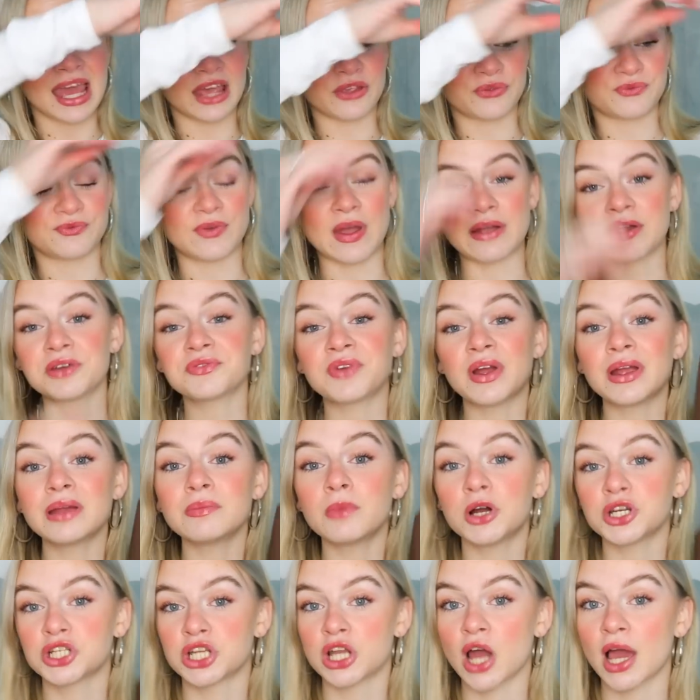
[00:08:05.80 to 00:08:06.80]
It's very, very
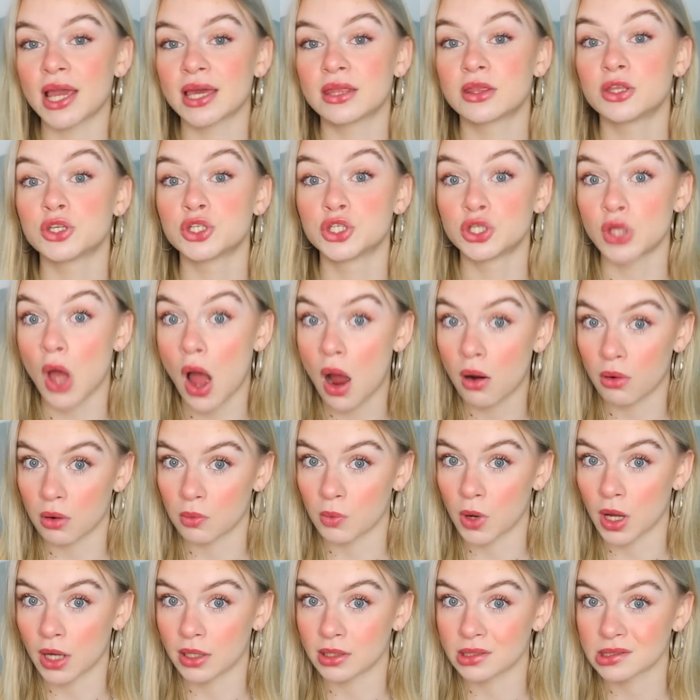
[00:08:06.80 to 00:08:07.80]
much like the Zara
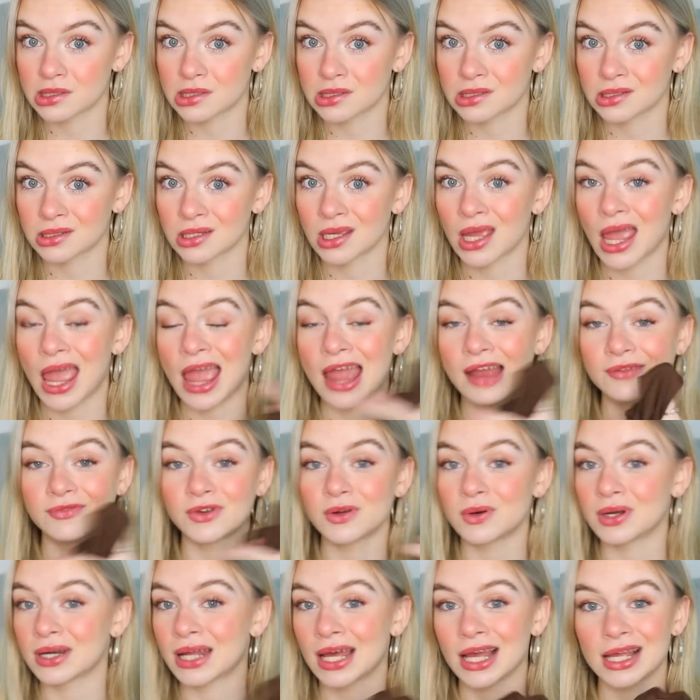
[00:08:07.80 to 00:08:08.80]
ones.
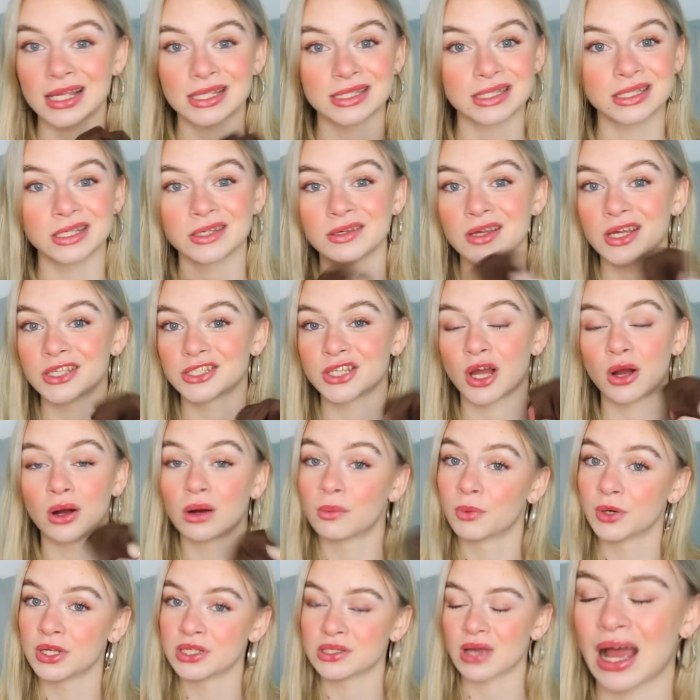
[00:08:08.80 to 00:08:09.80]
Everyone has a
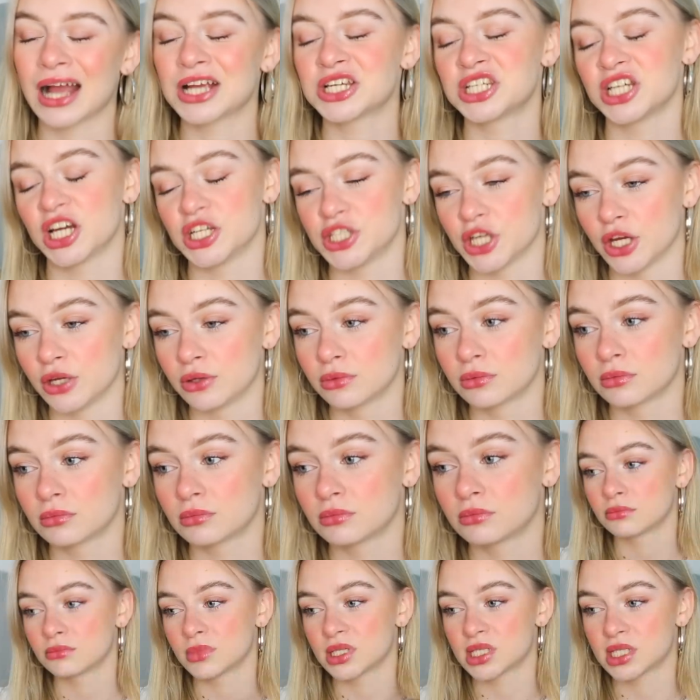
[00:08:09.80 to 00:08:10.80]
Zara body. Actually, I don't
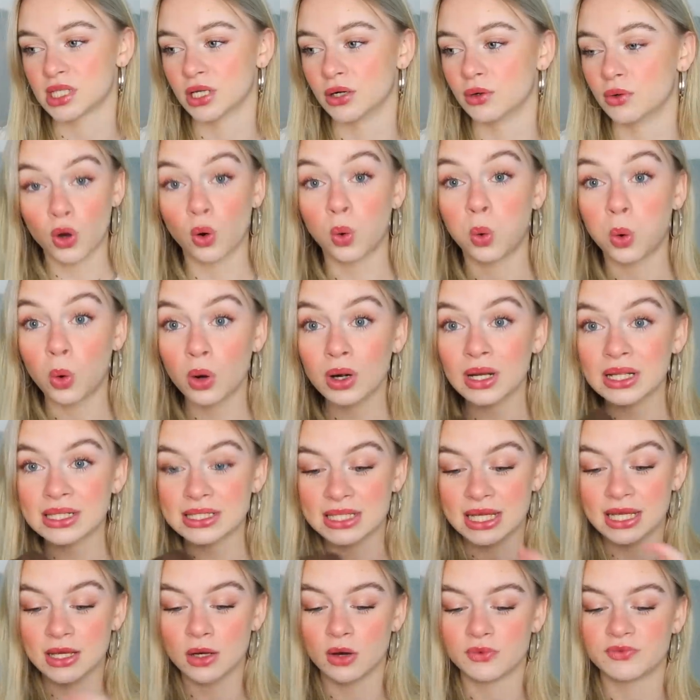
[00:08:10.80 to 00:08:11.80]
but still. The
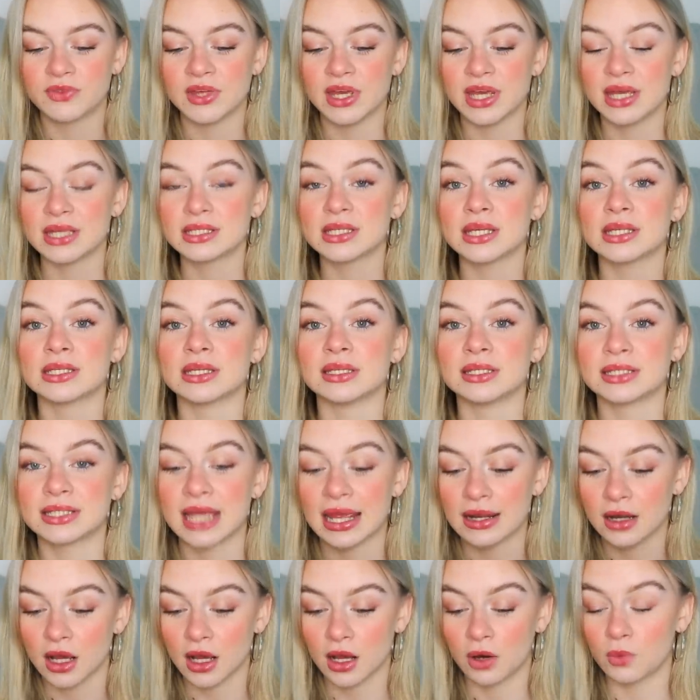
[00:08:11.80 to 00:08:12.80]
quality of these is
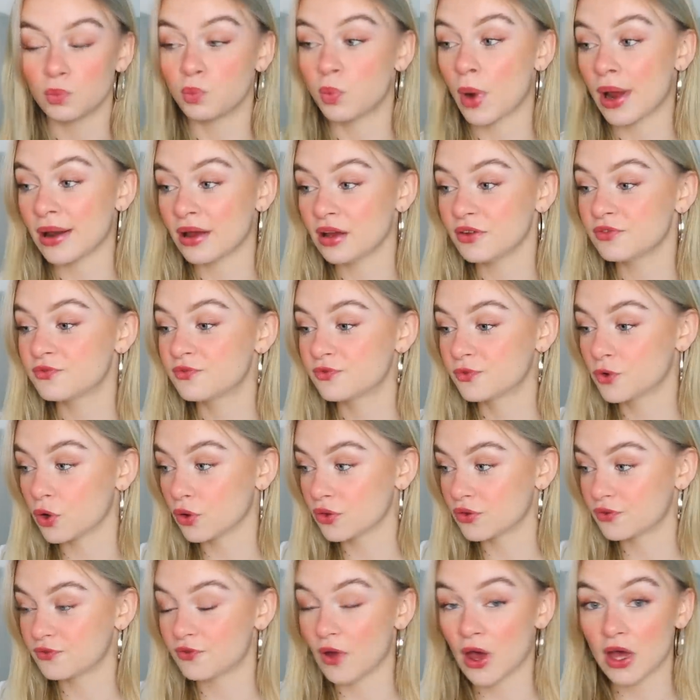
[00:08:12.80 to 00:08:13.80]
insane. Like when I
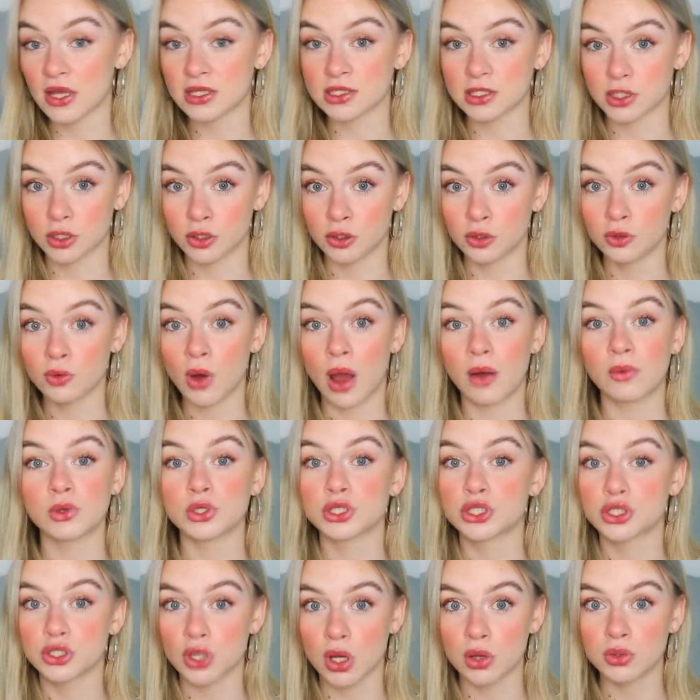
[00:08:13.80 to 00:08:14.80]
got the first two, I
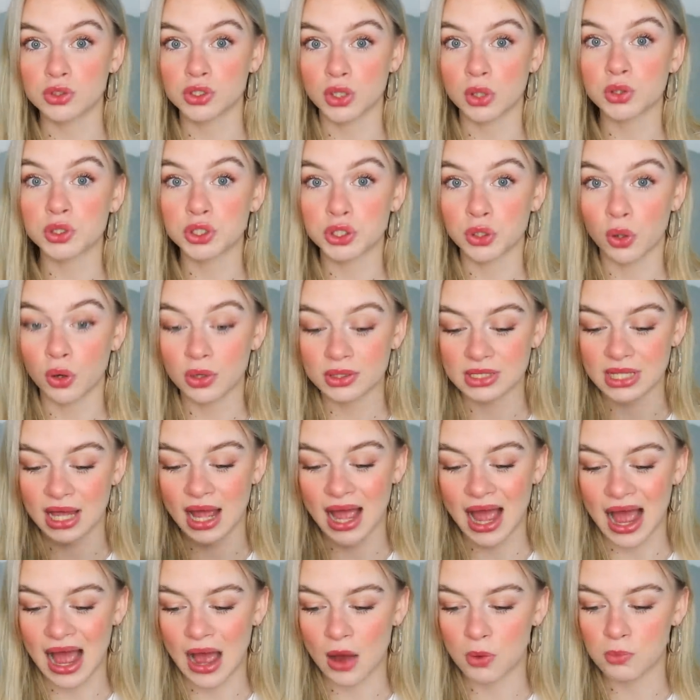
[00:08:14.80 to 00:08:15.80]
was so, so shocked at
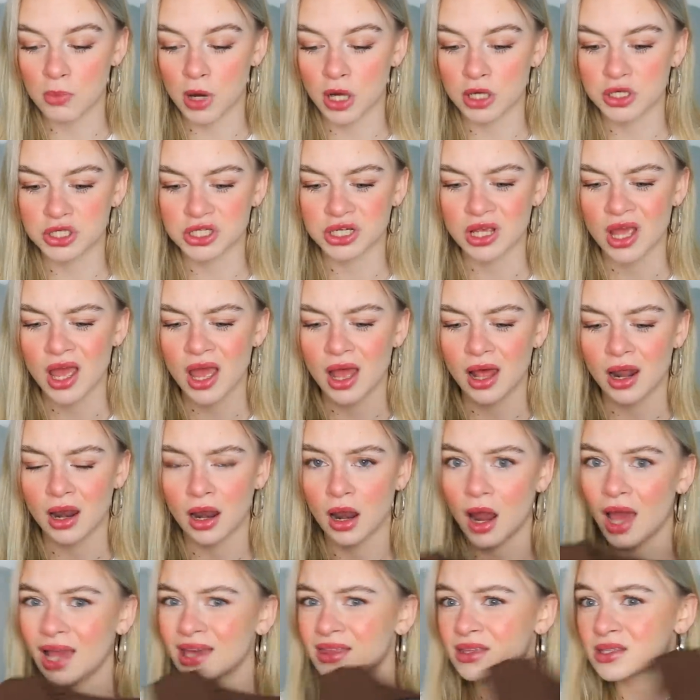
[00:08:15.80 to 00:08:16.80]
how much
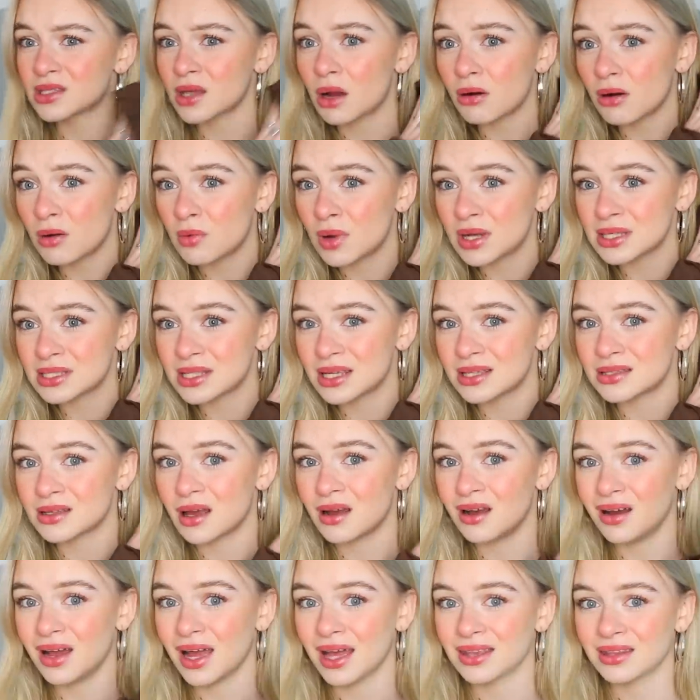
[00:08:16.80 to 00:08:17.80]
like the Zara ones these
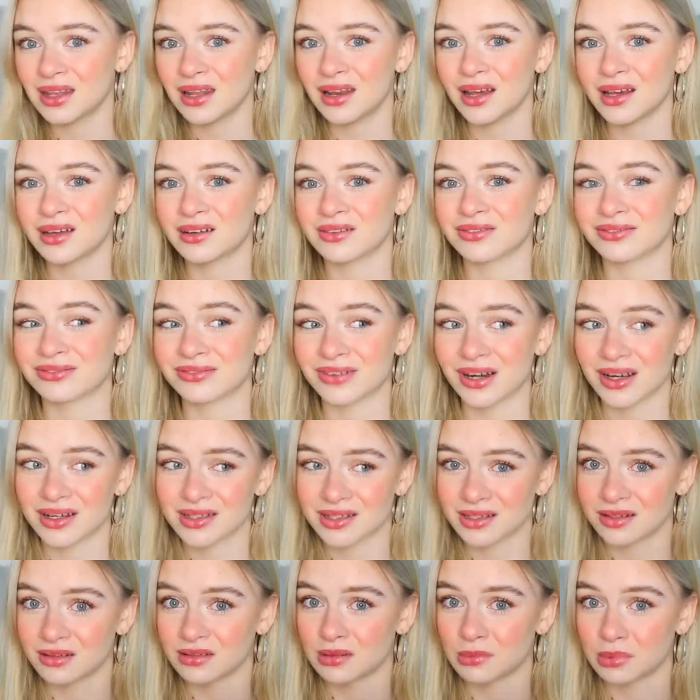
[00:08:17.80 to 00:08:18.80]
are and they're like a
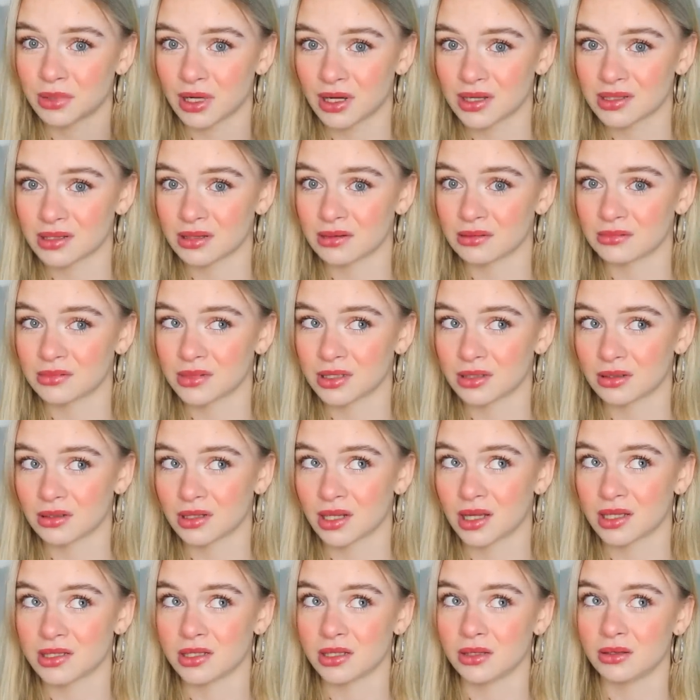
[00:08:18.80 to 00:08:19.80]
fraction of the price. I'm not gonna
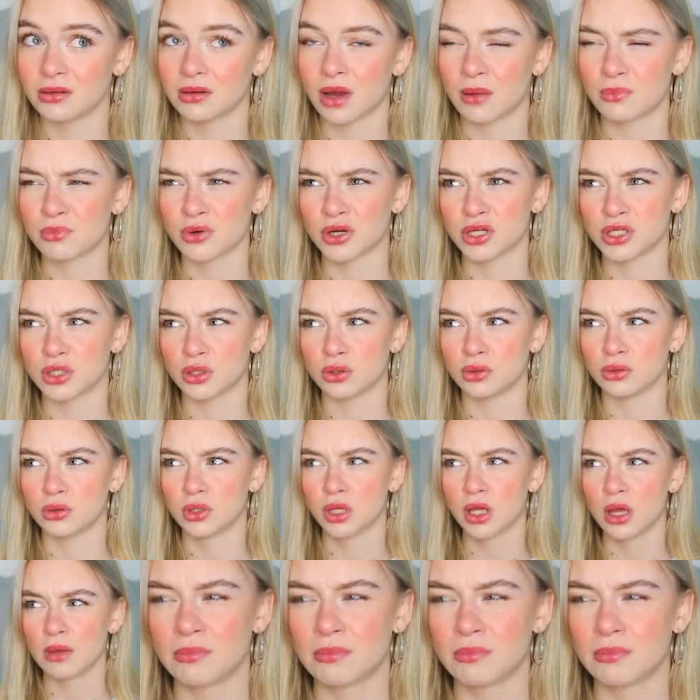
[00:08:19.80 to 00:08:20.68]
lie to you, I'm pretty sure.